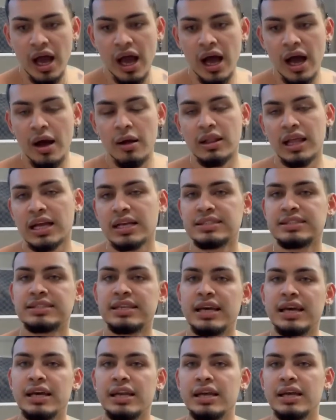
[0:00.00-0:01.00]
Uh, like I
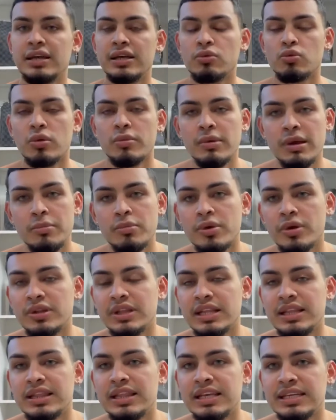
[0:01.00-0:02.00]
said, remember
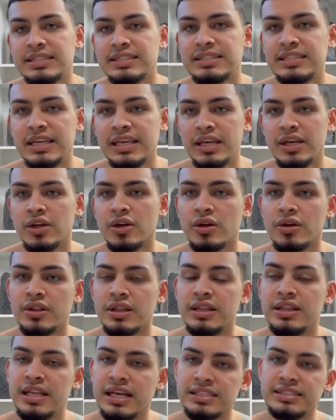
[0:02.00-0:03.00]
that this here,
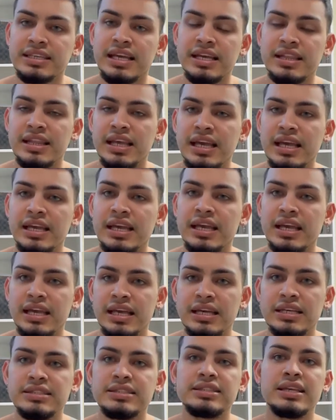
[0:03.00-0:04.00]
the Next Gay Thing,
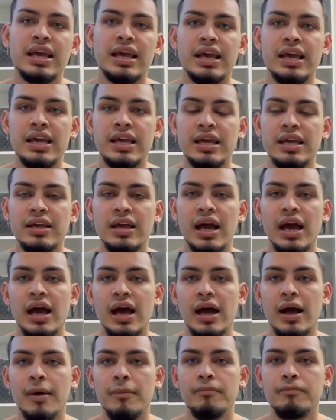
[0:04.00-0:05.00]
is a
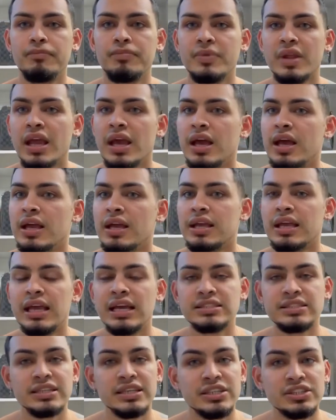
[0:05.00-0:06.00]
um,
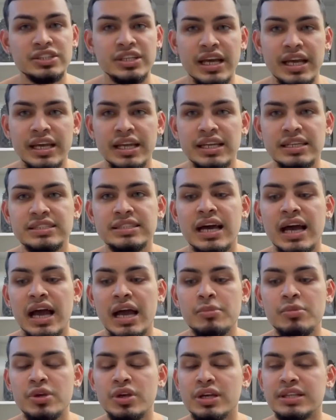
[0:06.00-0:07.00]
cancellation at any
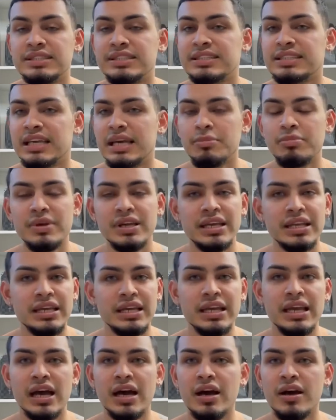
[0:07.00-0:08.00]
time. You can skip
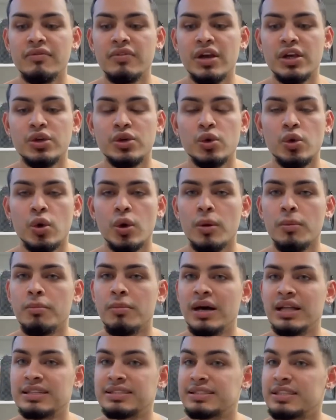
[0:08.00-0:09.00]
any of your
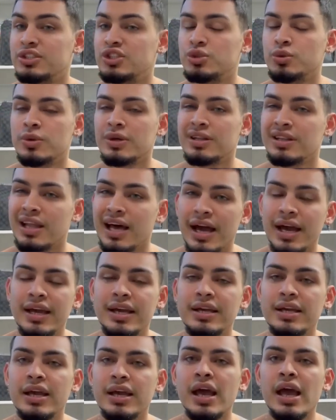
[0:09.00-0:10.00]
months that you would
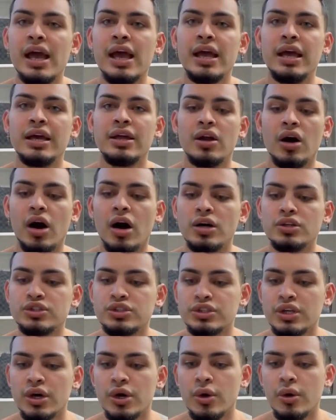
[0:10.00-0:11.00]
like, and
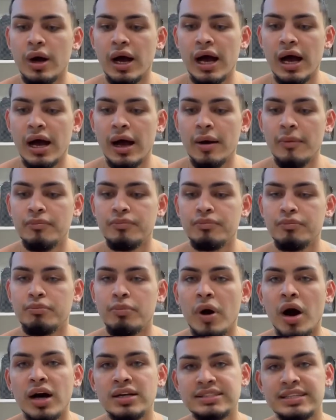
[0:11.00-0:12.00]
also um,
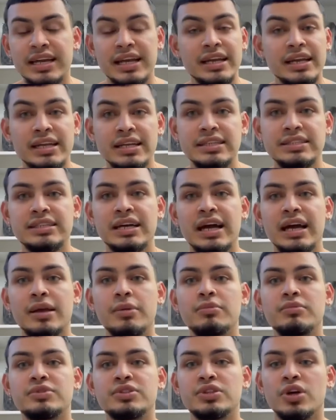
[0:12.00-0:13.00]
pause it at any
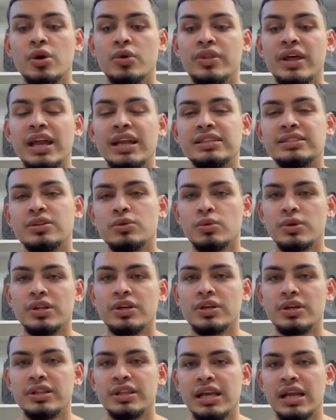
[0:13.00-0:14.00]
time. So that is a
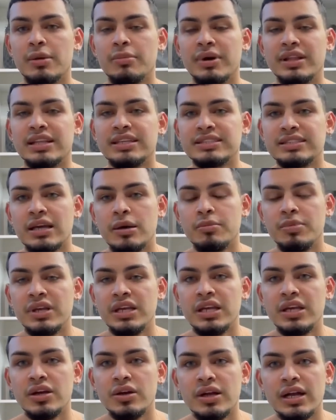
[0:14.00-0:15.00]
really good thing about this
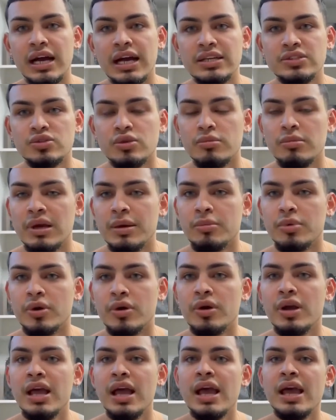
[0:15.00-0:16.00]
company here, guys.
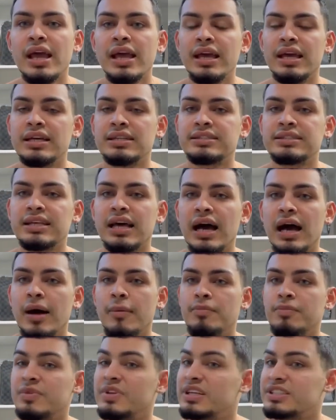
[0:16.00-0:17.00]
Remember, it's
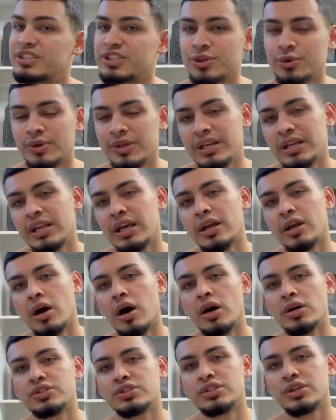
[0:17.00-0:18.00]
um, discreet and
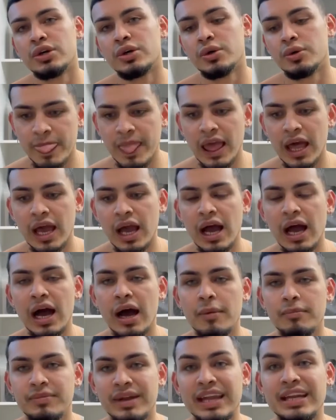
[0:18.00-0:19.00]
also
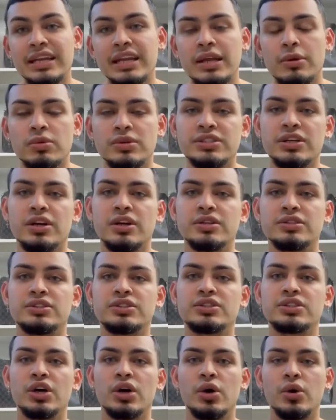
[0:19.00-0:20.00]
ninety day um, returns.
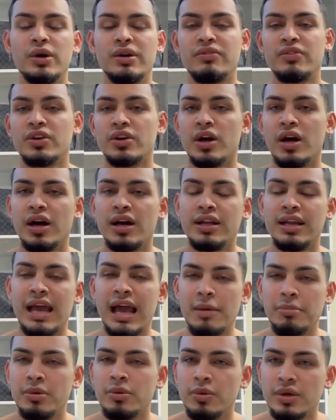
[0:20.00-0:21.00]
So if you're not
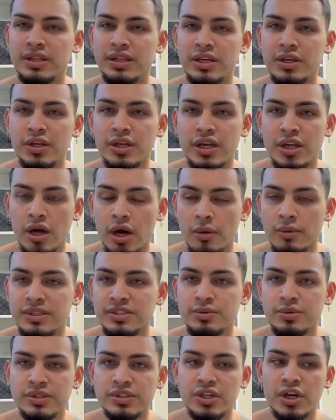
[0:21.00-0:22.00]
happy with it, you can
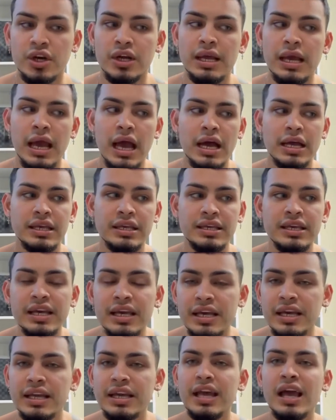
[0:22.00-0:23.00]
always return it.
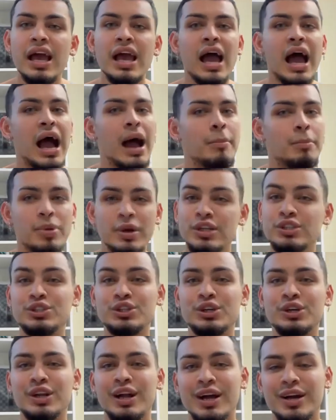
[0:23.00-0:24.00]
Again, I'm pretty
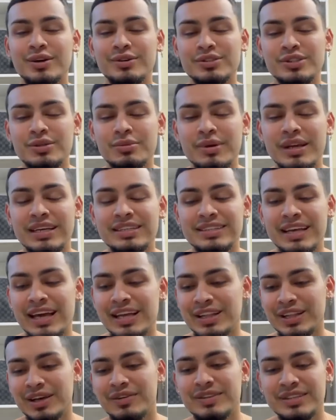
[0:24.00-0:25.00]
sure you're not going to, because
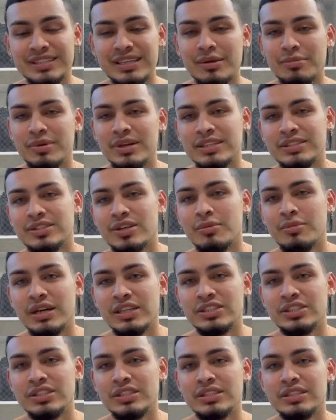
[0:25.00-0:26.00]
I love this company so
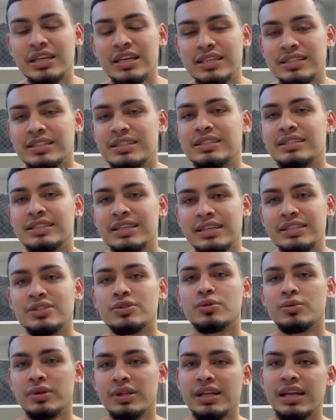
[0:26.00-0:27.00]
much. It, it's
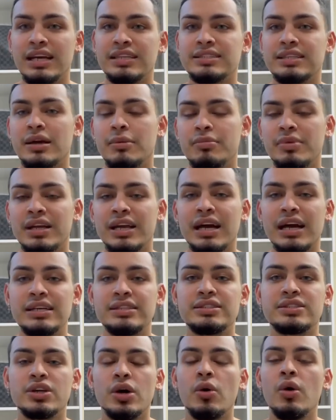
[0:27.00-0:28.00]
it's a really nice company,
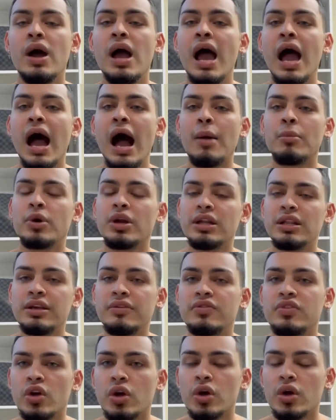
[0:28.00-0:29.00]
guys. So I'm gonna
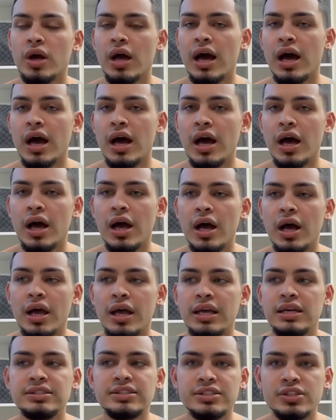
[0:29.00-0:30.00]
leave their uh,
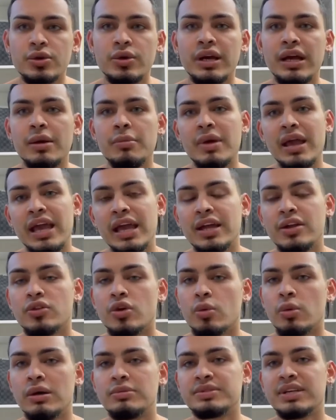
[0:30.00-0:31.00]
Instagram and
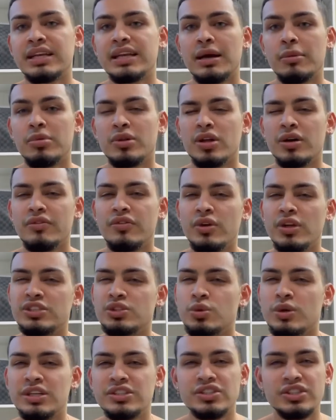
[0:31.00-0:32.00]
their website down below if you
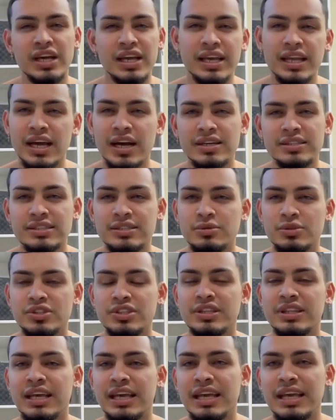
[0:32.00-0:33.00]
just wanna check it out, see
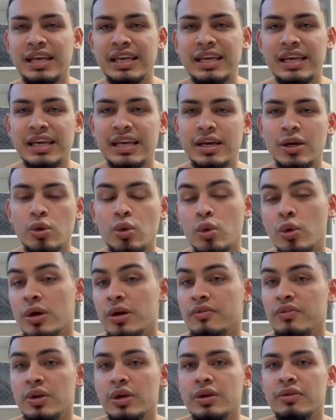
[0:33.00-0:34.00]
what you think, and or
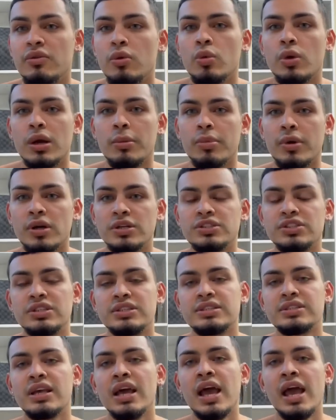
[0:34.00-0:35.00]
if you even wanna
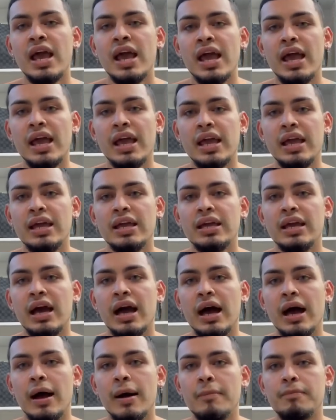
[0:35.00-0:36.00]
purchase a,
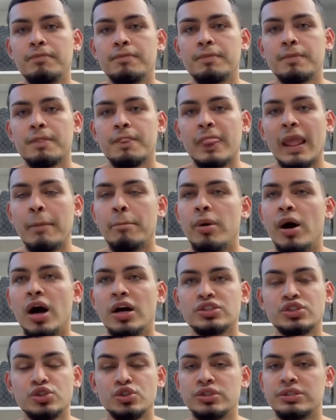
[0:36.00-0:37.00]
um, a
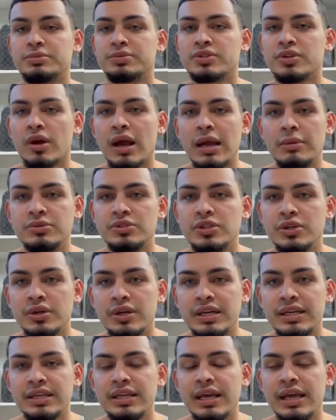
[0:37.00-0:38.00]
box or subscribe to
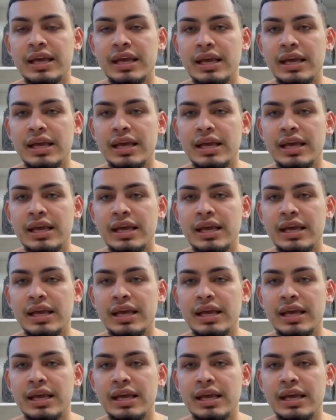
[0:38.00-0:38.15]
it.